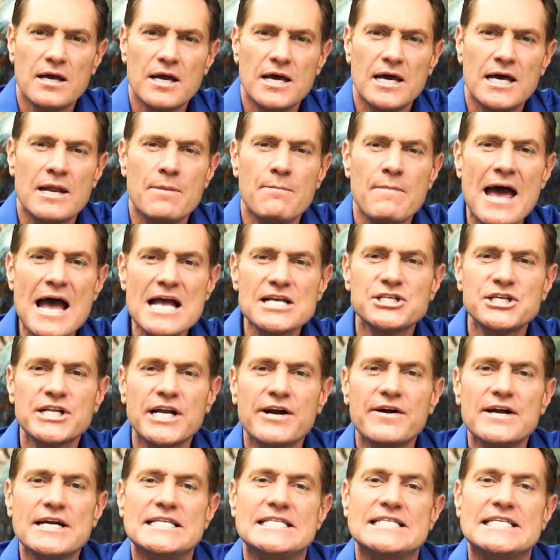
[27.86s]
An
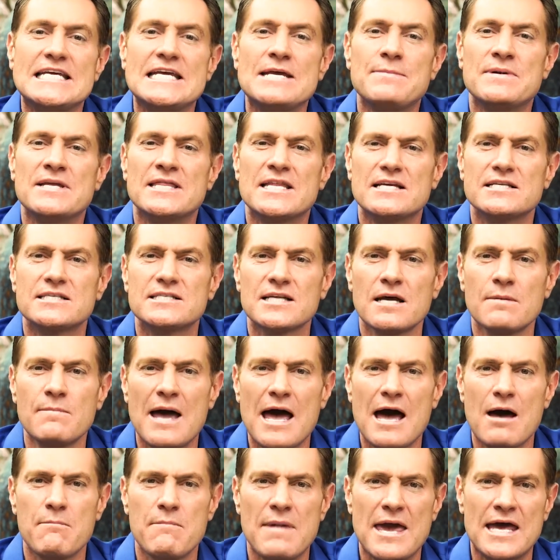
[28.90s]
imaginary demon that
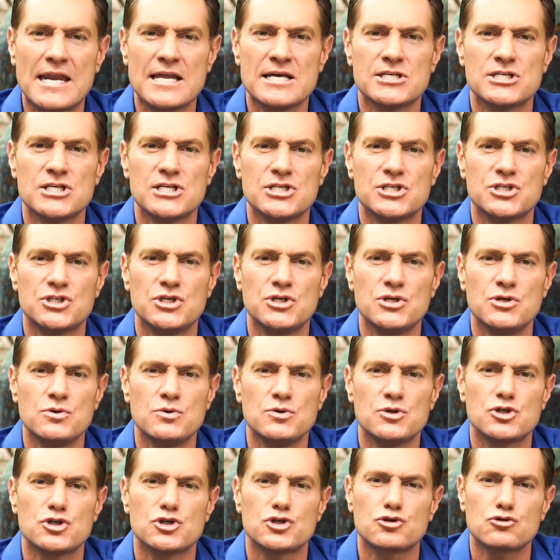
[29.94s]
somehow manages to
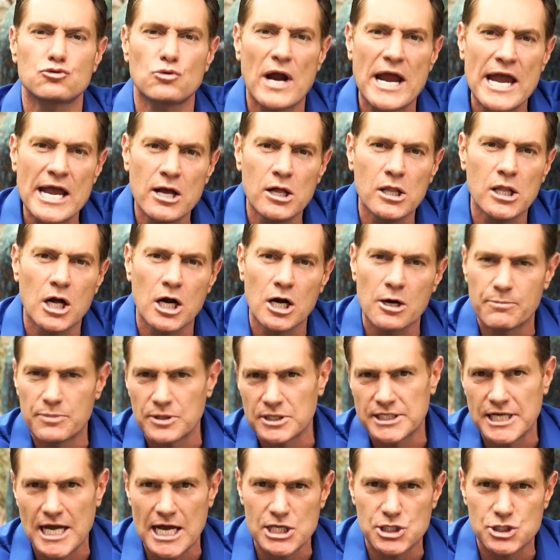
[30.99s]
strangle our
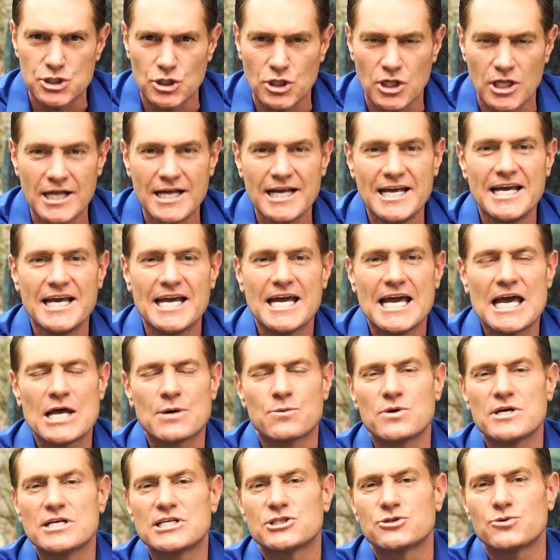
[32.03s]
potential and
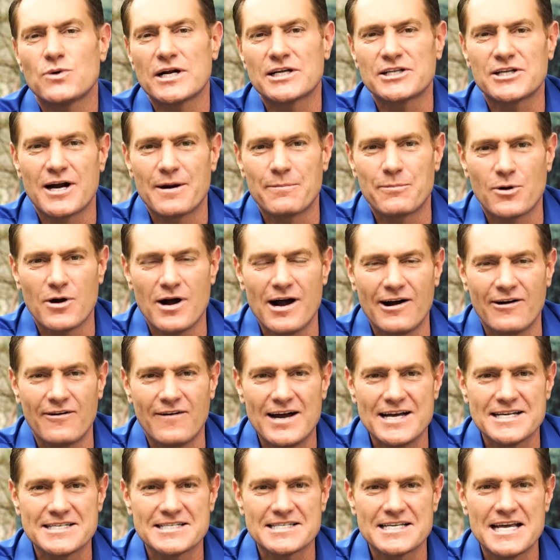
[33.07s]
restrict our
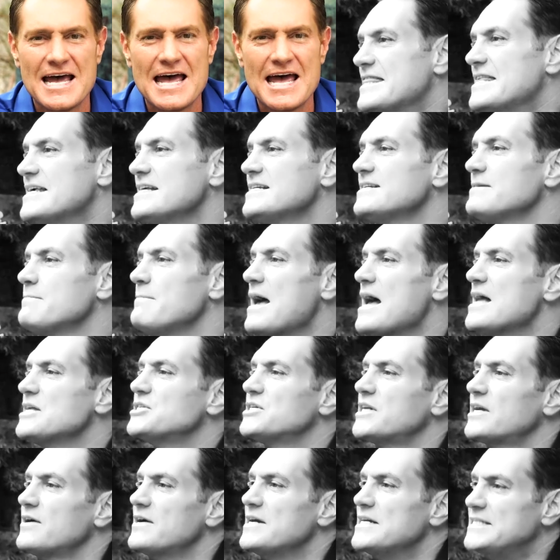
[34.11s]
progress. This
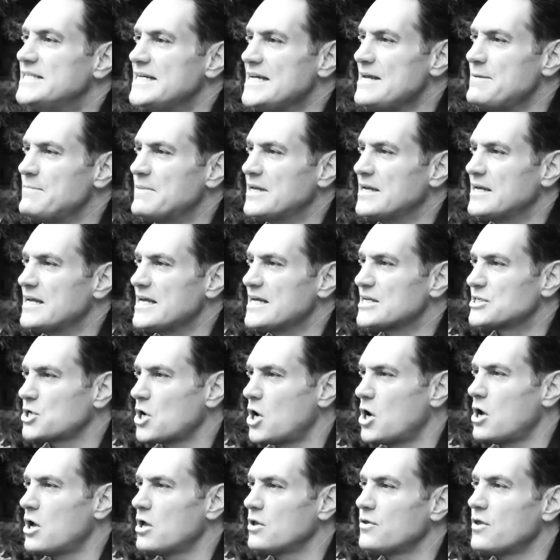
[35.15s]
imaginary demon is
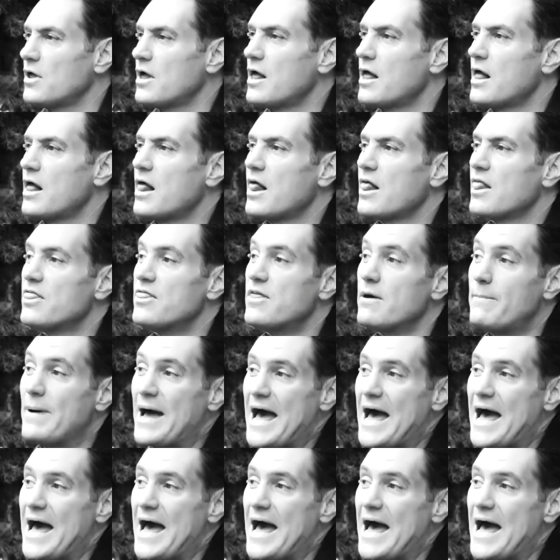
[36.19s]
called the